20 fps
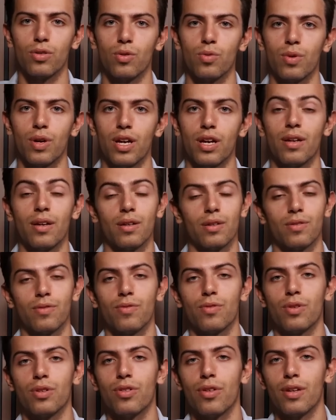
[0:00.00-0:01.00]
the way.
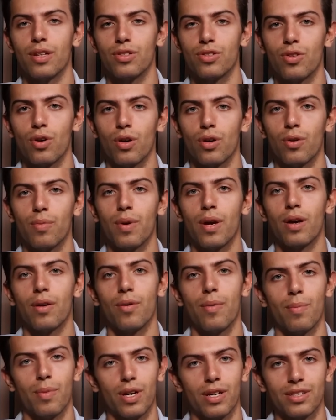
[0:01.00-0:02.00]
First, let's talk about
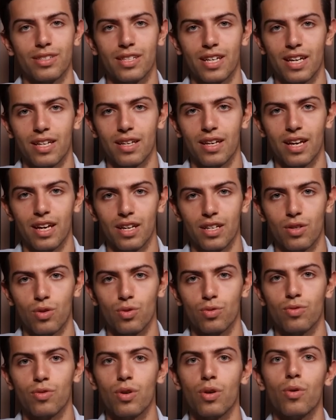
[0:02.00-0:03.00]
the mindset and
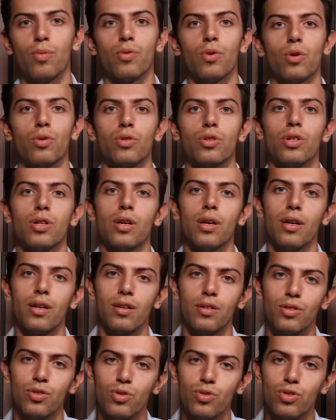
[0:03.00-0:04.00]
overall approach
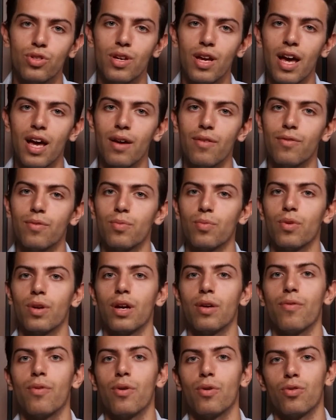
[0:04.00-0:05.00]
you should have
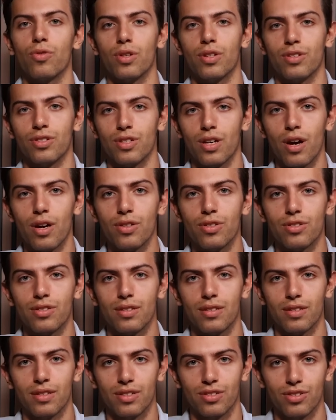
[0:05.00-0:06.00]
whenever you trade stocks.
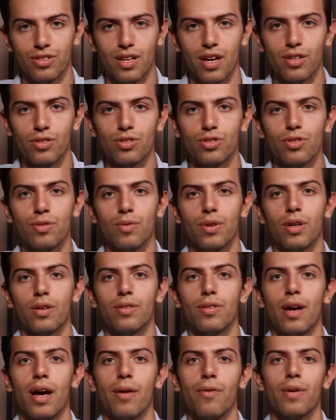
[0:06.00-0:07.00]
It's not just
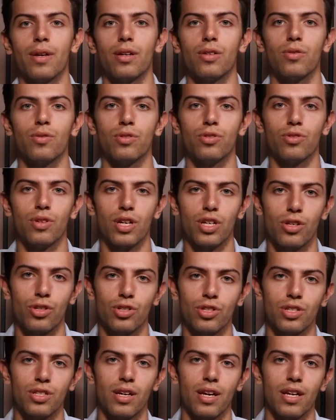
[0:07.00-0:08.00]
about diving into a
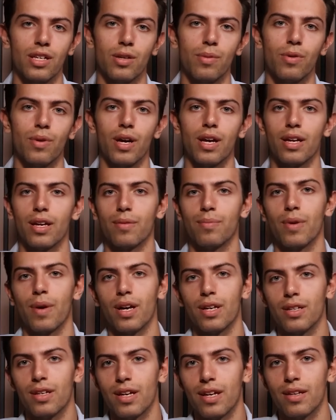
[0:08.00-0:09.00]
strategy and applying it
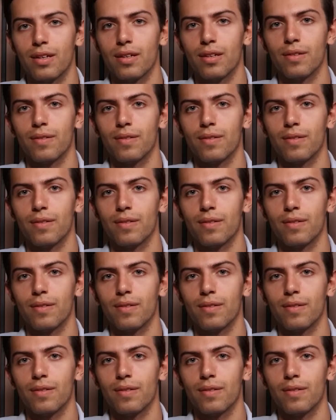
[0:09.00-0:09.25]
blindly.